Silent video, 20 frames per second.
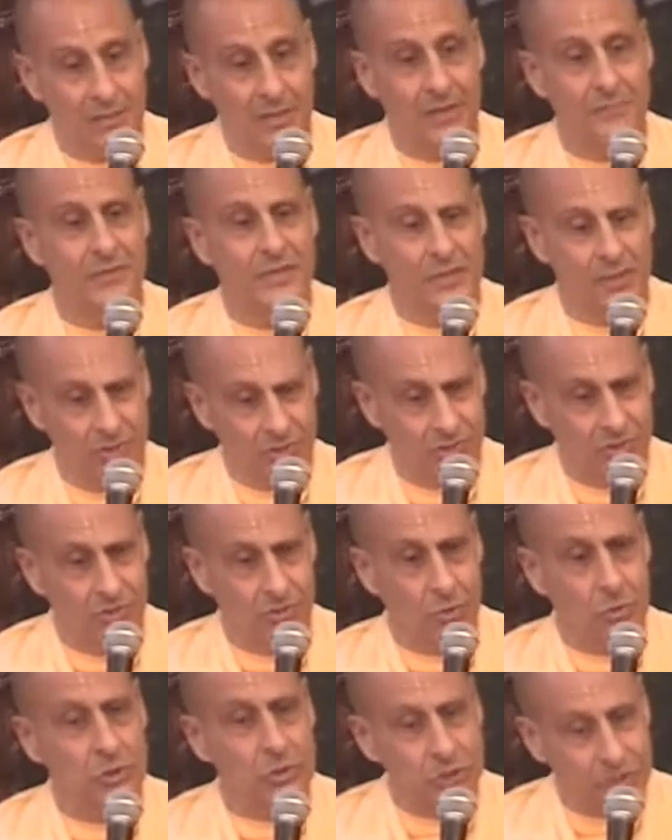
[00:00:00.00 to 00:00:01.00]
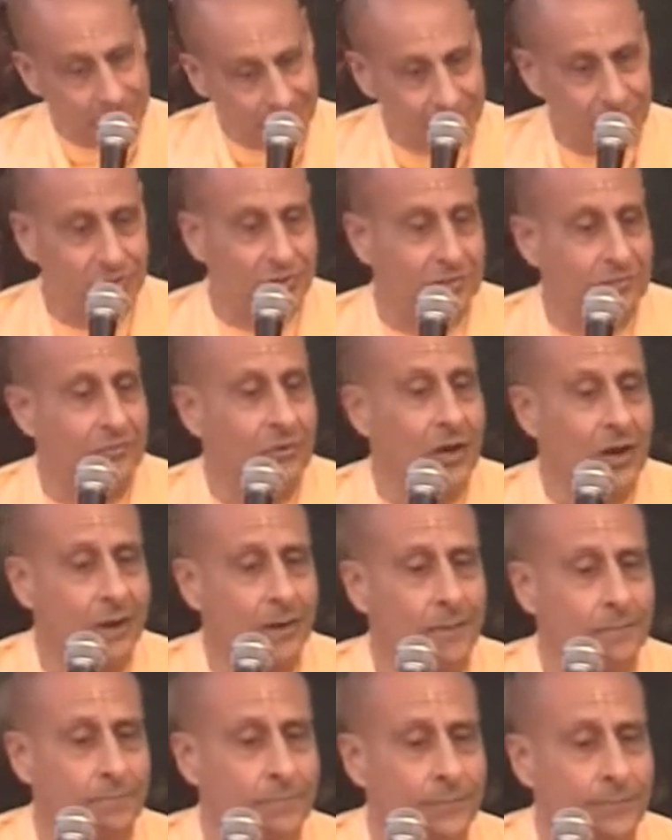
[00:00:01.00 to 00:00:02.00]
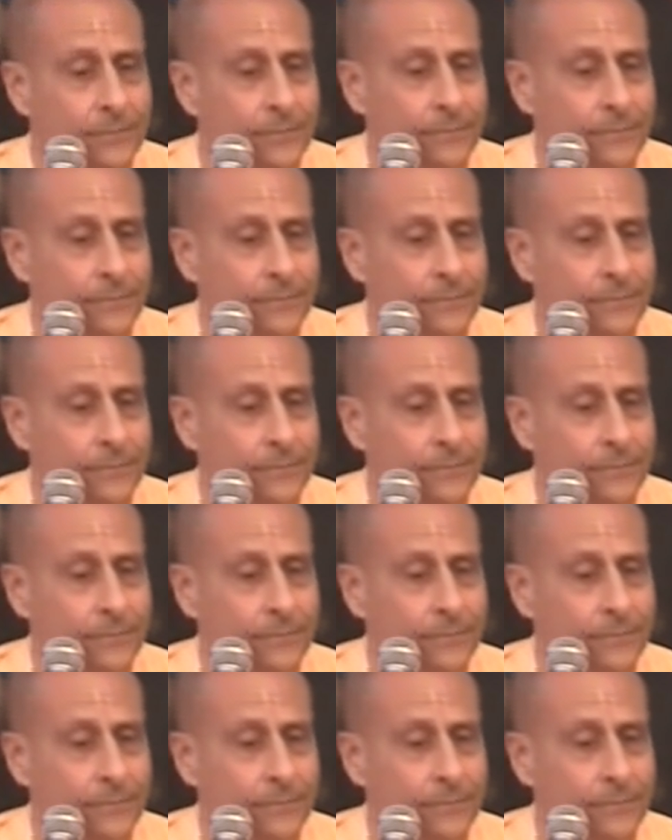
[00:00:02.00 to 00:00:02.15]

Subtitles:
loving associates of Ram.